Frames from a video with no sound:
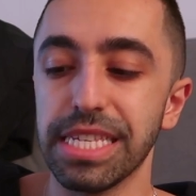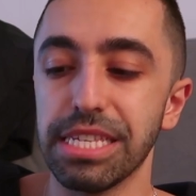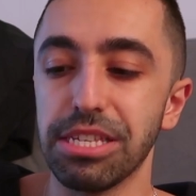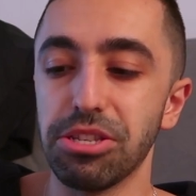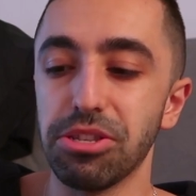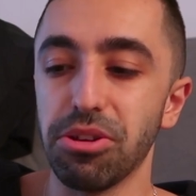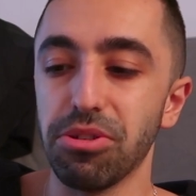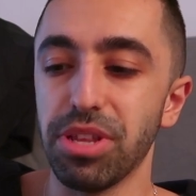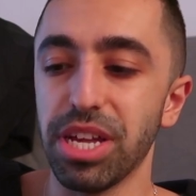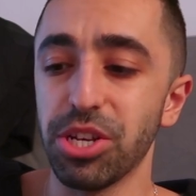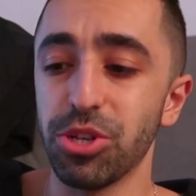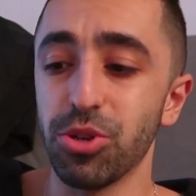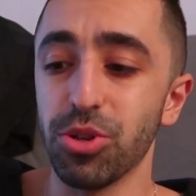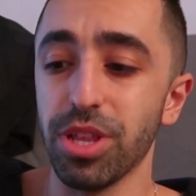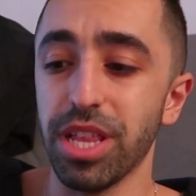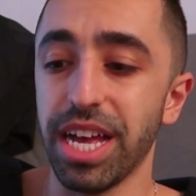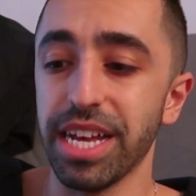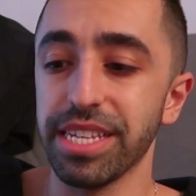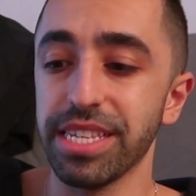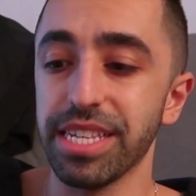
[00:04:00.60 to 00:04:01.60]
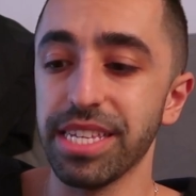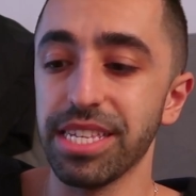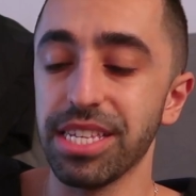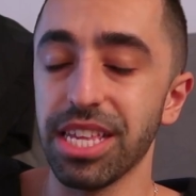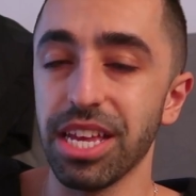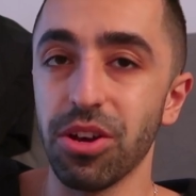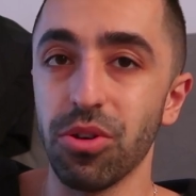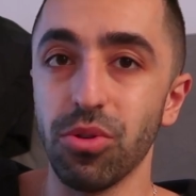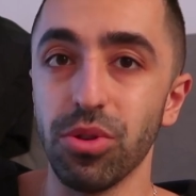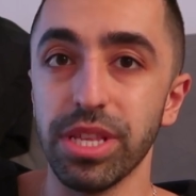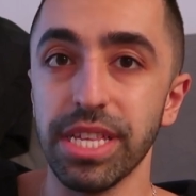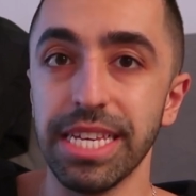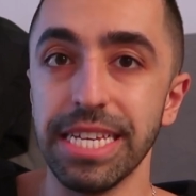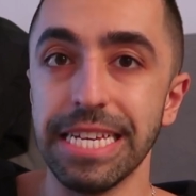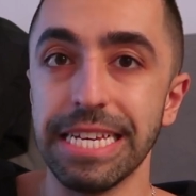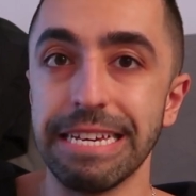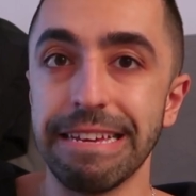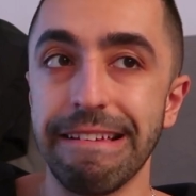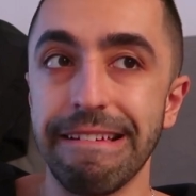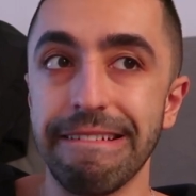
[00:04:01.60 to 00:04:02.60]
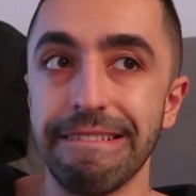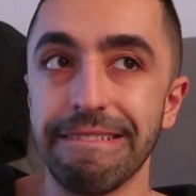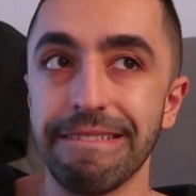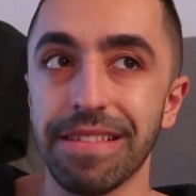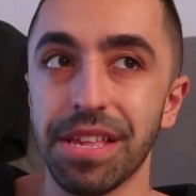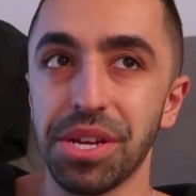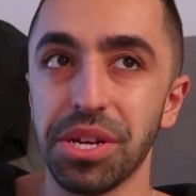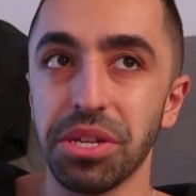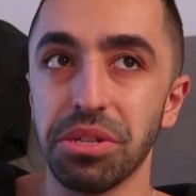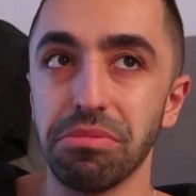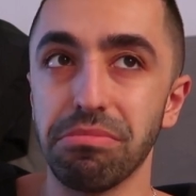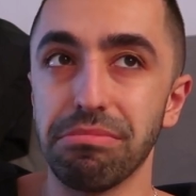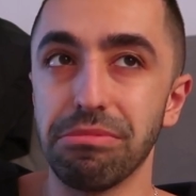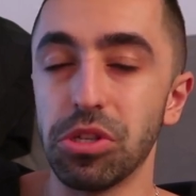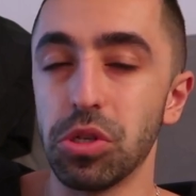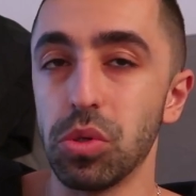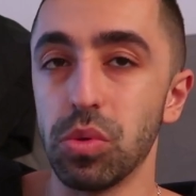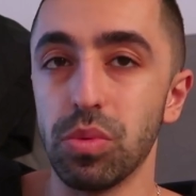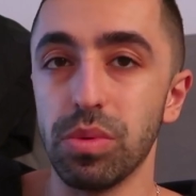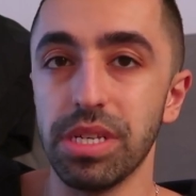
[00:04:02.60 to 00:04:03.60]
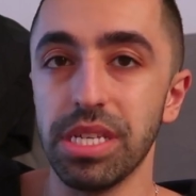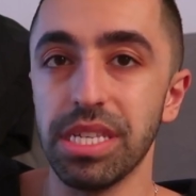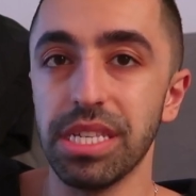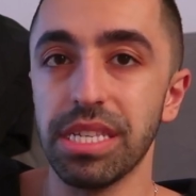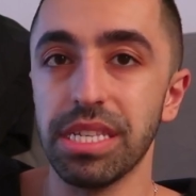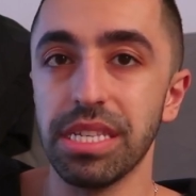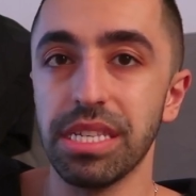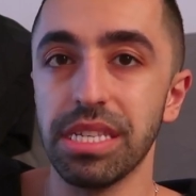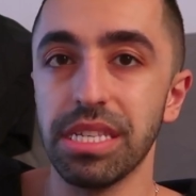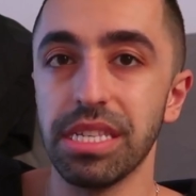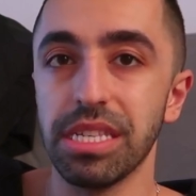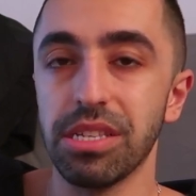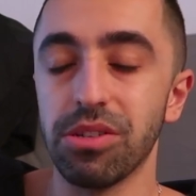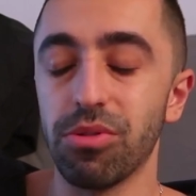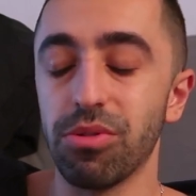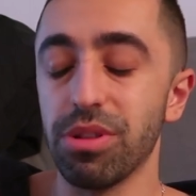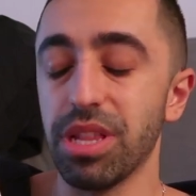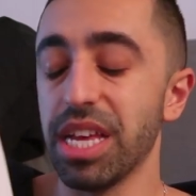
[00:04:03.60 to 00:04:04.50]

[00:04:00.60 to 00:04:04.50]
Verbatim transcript: so that should last us like only two weeks or